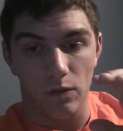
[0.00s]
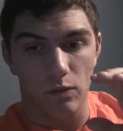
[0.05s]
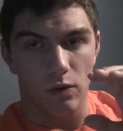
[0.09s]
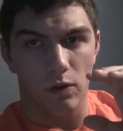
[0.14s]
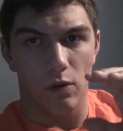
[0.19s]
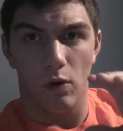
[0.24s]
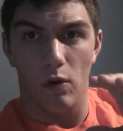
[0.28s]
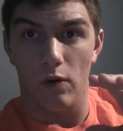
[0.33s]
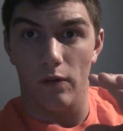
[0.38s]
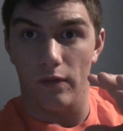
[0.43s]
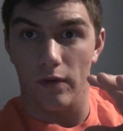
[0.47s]

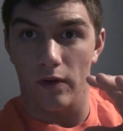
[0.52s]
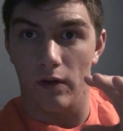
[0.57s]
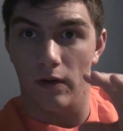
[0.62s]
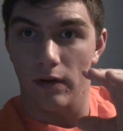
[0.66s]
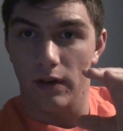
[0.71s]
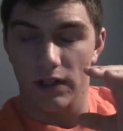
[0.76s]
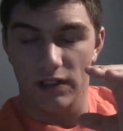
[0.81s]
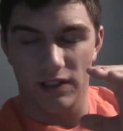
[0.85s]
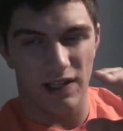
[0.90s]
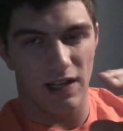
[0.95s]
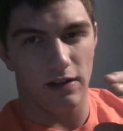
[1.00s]
We'll go over
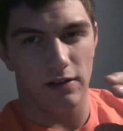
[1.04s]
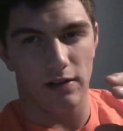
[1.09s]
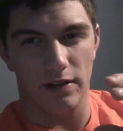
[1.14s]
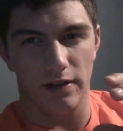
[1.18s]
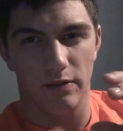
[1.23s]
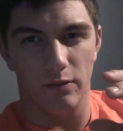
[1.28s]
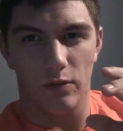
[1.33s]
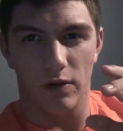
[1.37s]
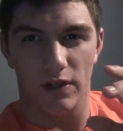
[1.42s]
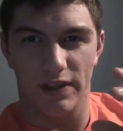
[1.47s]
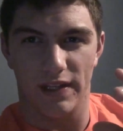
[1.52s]

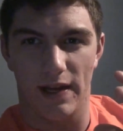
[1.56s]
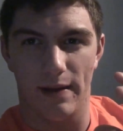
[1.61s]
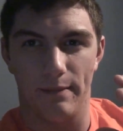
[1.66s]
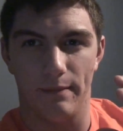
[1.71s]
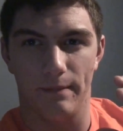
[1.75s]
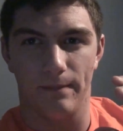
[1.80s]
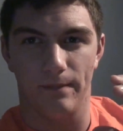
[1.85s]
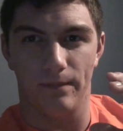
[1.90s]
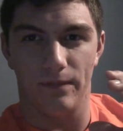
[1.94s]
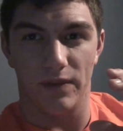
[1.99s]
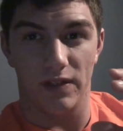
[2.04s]
exactly what that
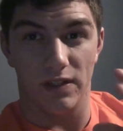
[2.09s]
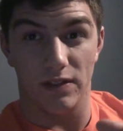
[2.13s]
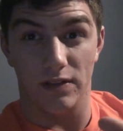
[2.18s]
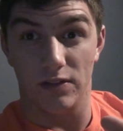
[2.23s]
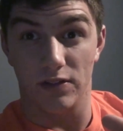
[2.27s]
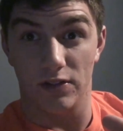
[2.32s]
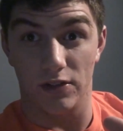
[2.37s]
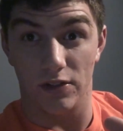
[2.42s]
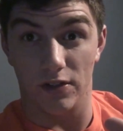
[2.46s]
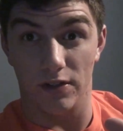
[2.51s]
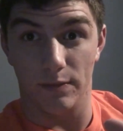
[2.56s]

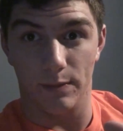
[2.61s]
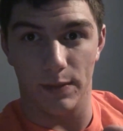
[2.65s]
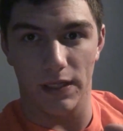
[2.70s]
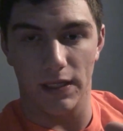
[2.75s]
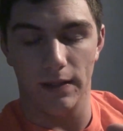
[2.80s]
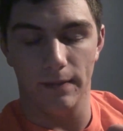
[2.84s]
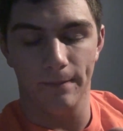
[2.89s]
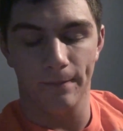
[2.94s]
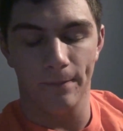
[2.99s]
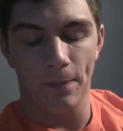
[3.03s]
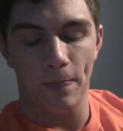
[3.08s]
should
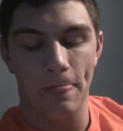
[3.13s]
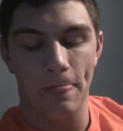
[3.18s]
be.